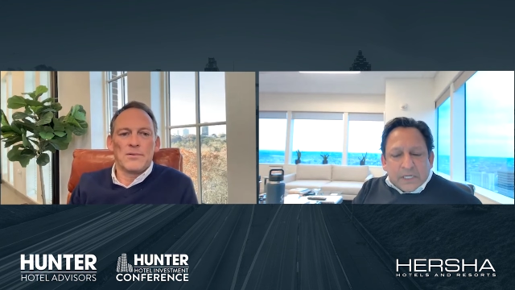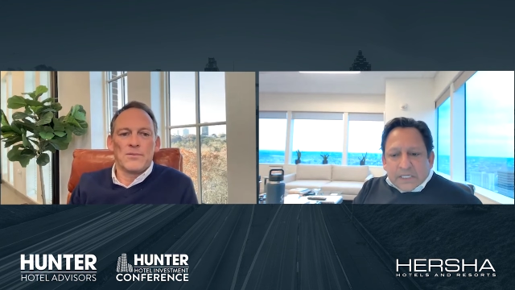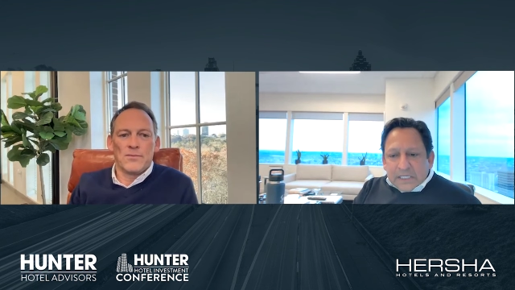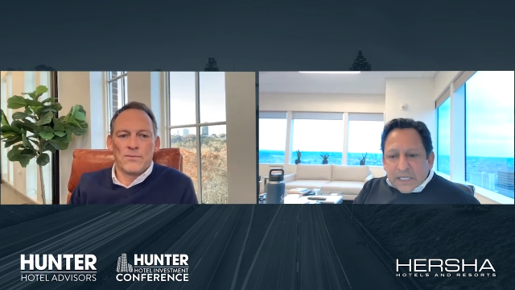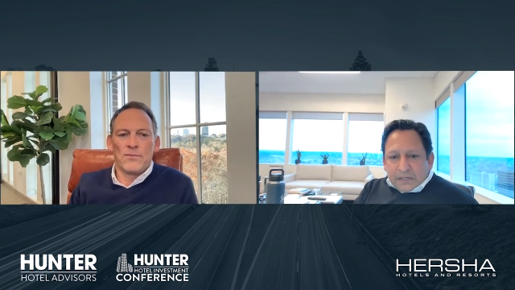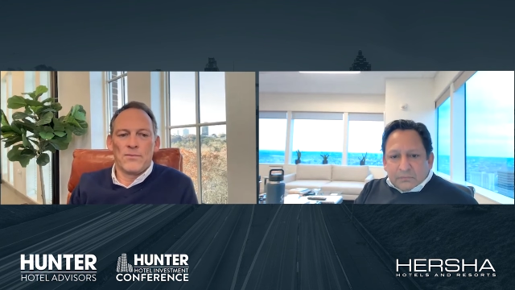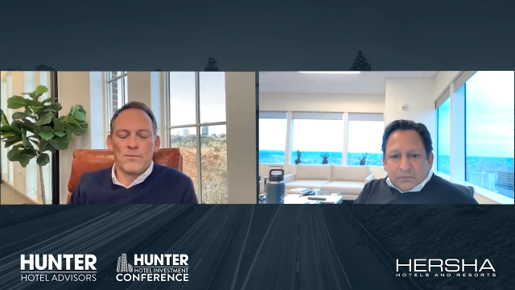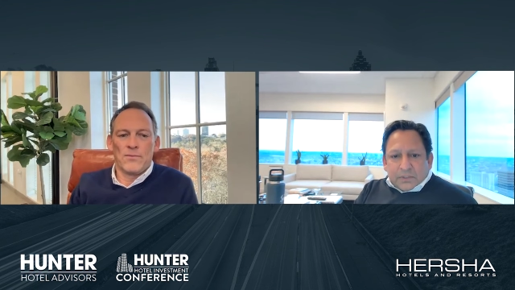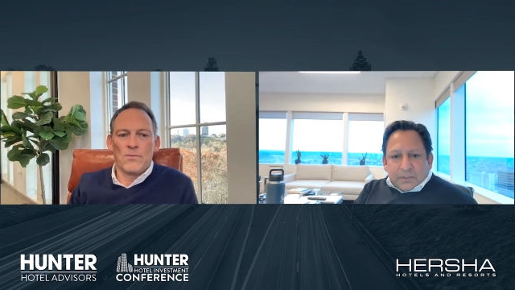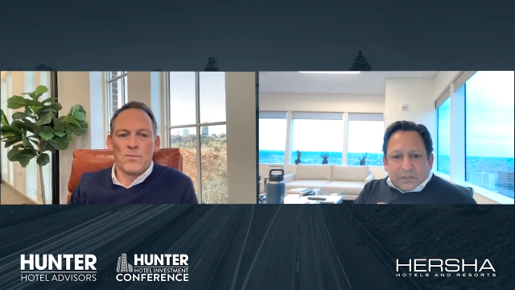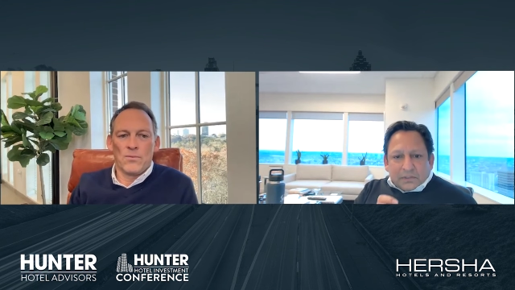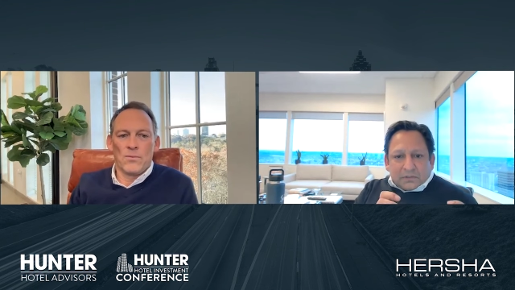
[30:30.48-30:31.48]
Speaker 1: He had a
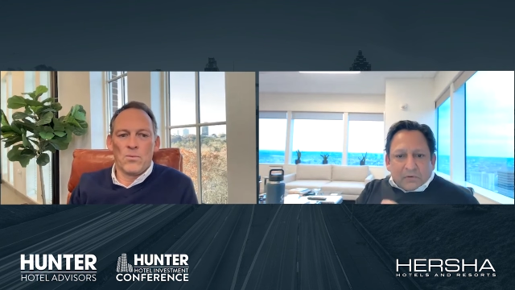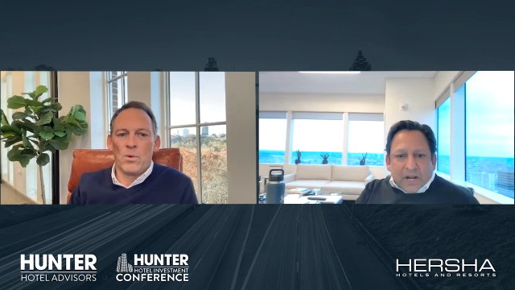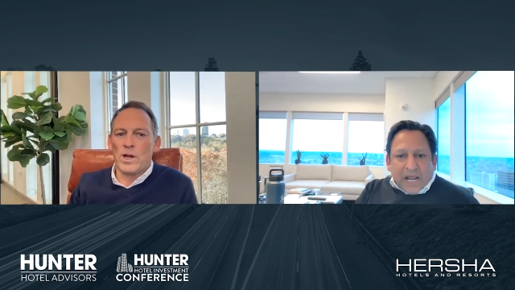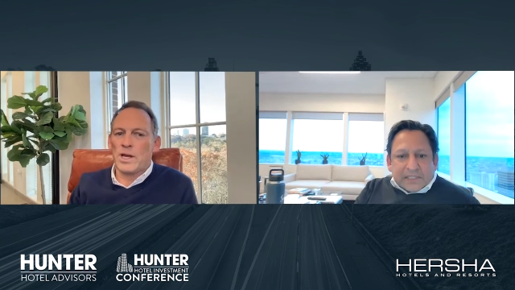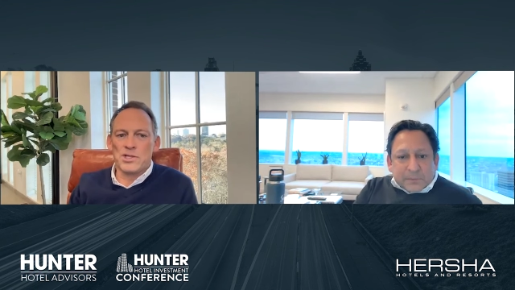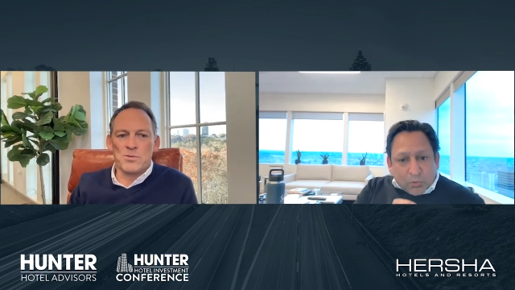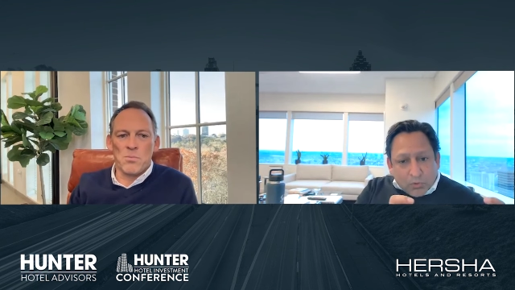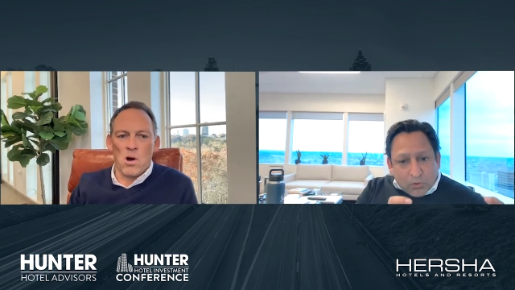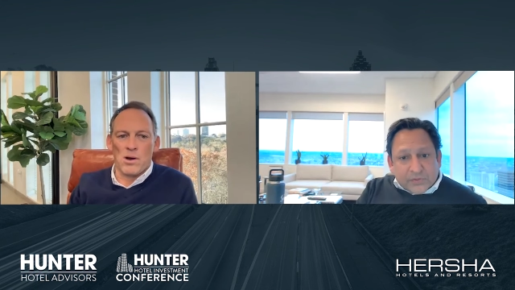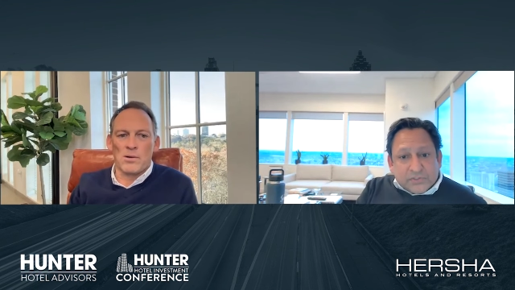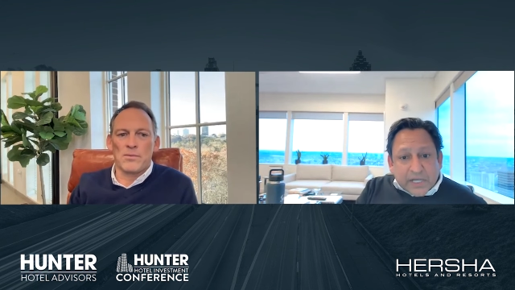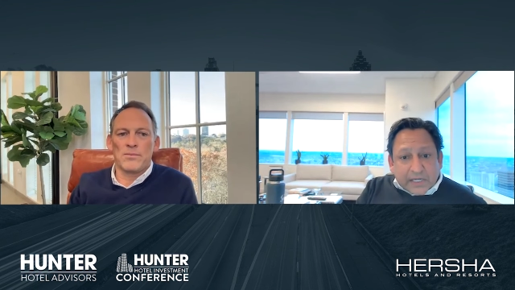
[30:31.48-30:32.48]
really good grasp on
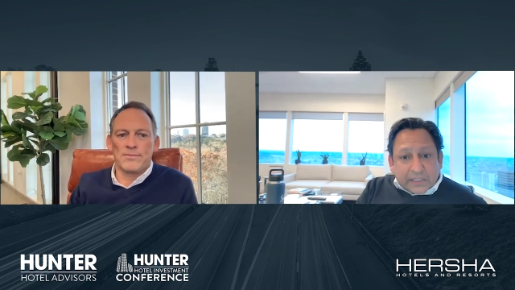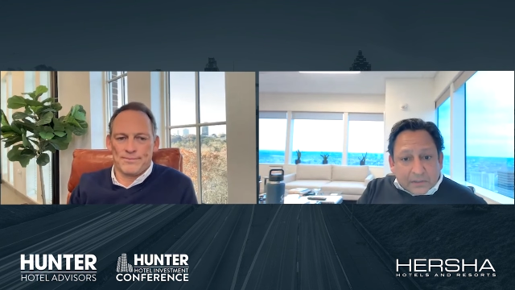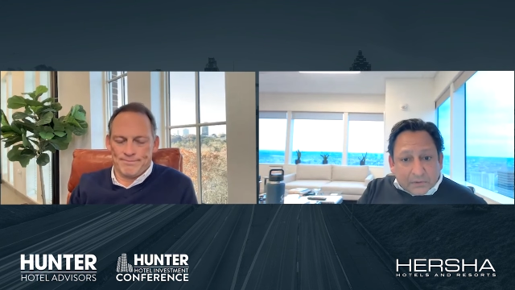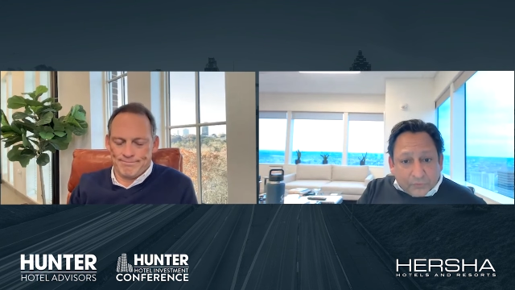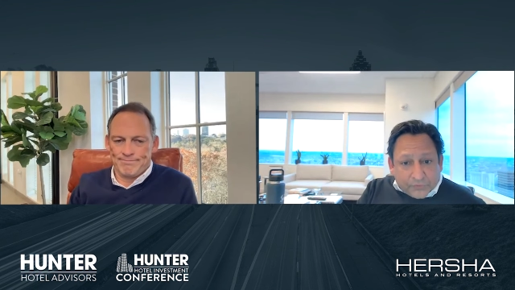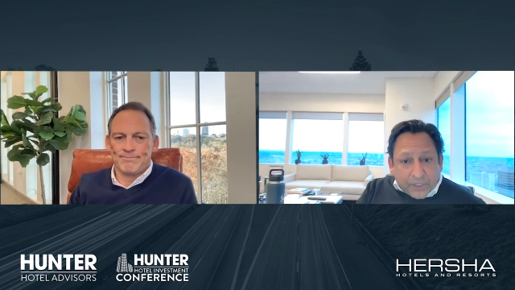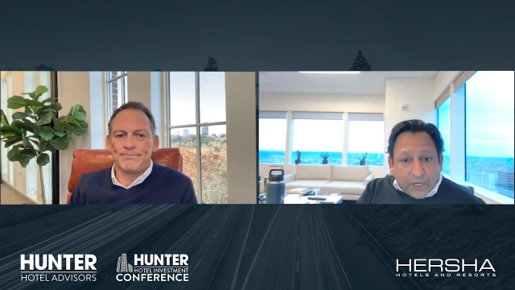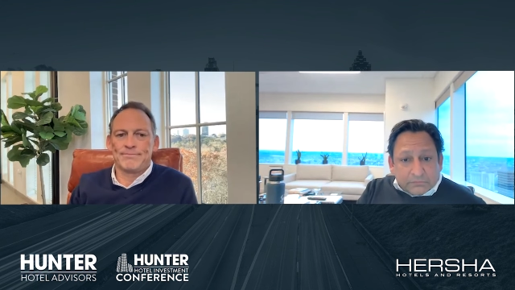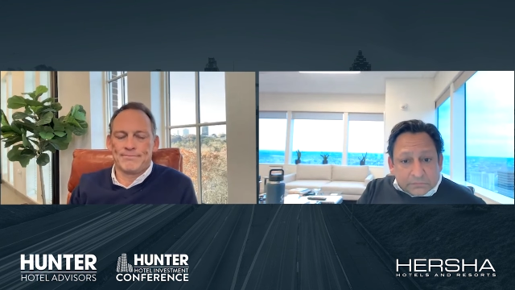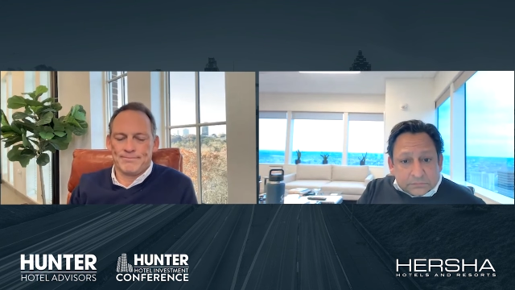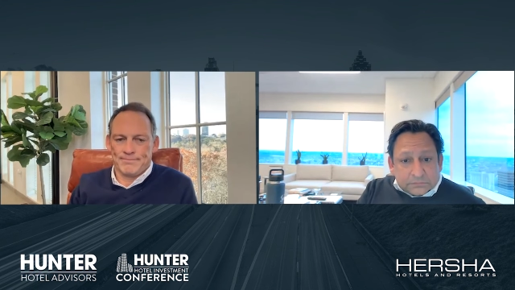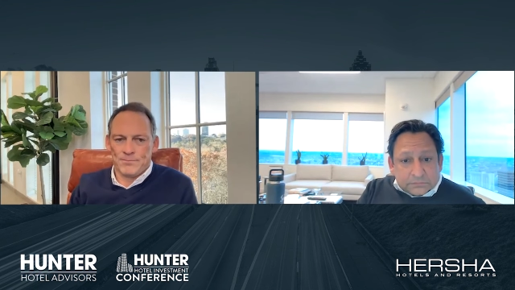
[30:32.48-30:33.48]
all the technical
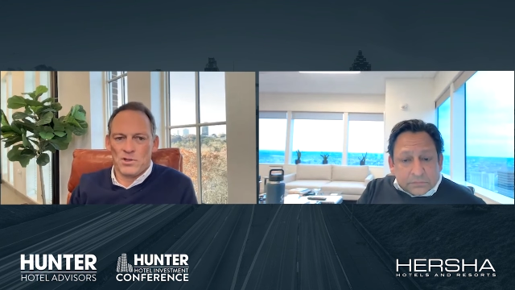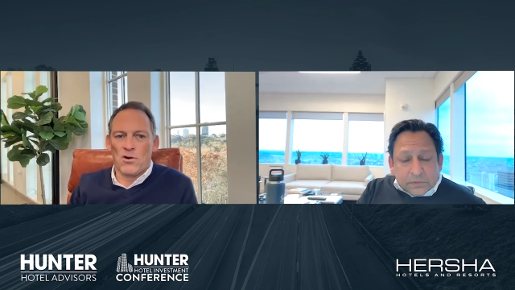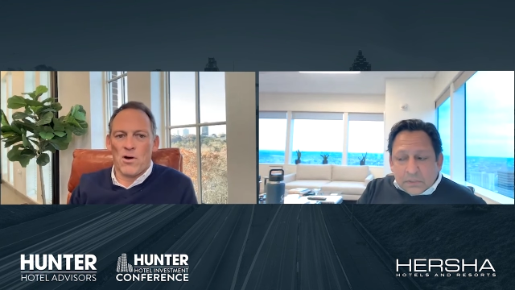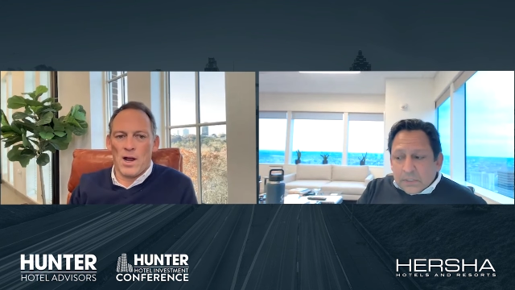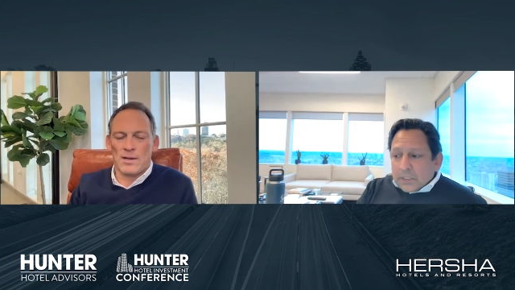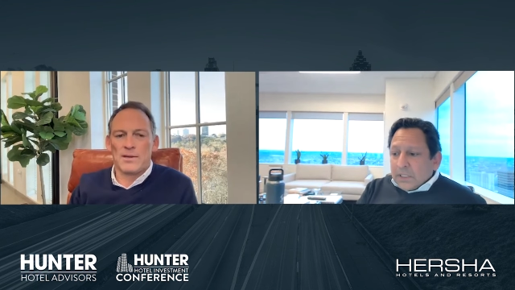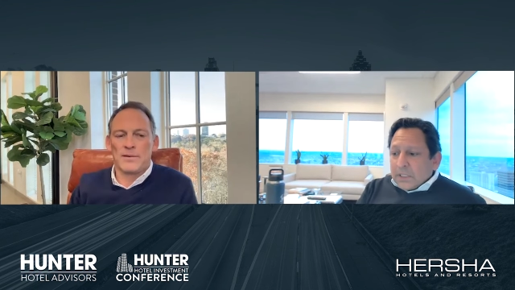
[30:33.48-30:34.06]
stuff, Correct.